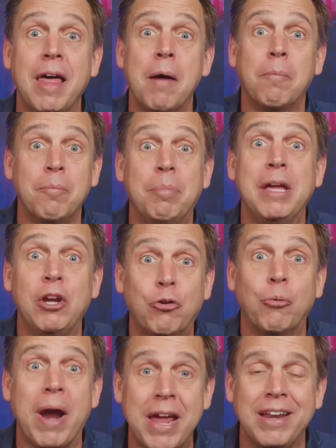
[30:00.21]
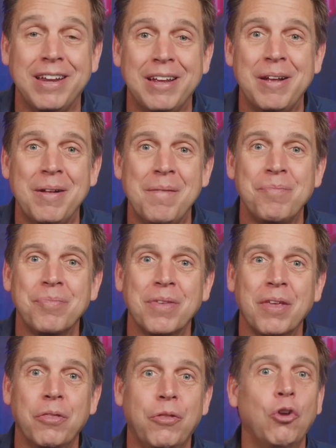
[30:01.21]
them be great,
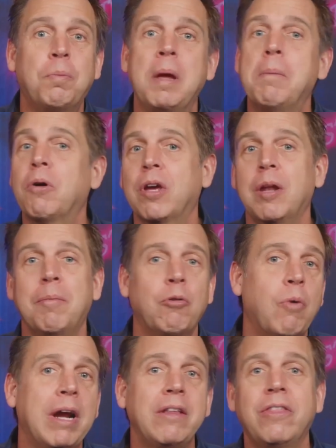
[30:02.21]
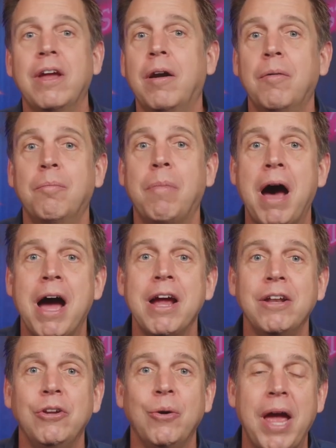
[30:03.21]
those people are going to be right there
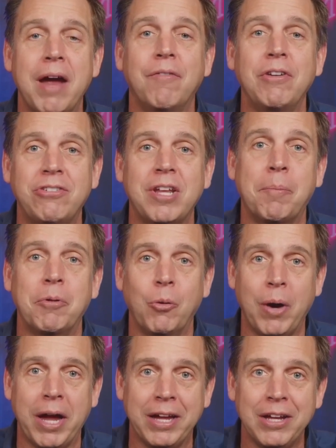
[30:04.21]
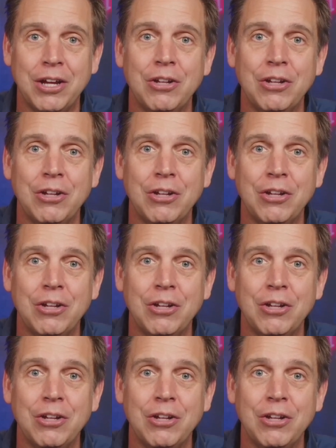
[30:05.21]
behind you every step of the way,